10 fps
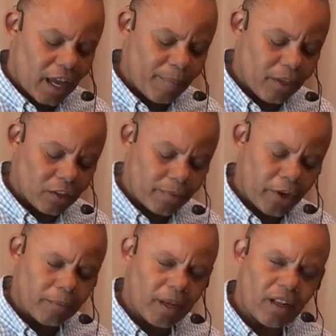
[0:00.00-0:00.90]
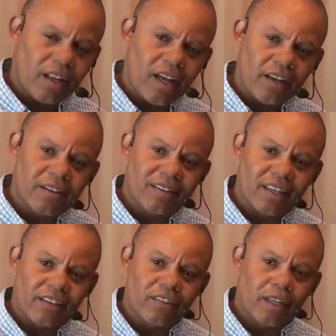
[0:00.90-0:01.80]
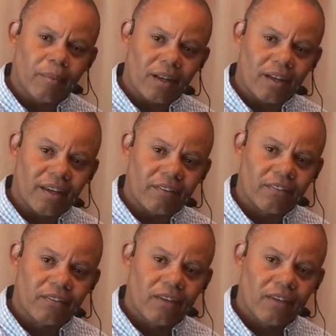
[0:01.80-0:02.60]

I've been inspired by a lot of things in my life.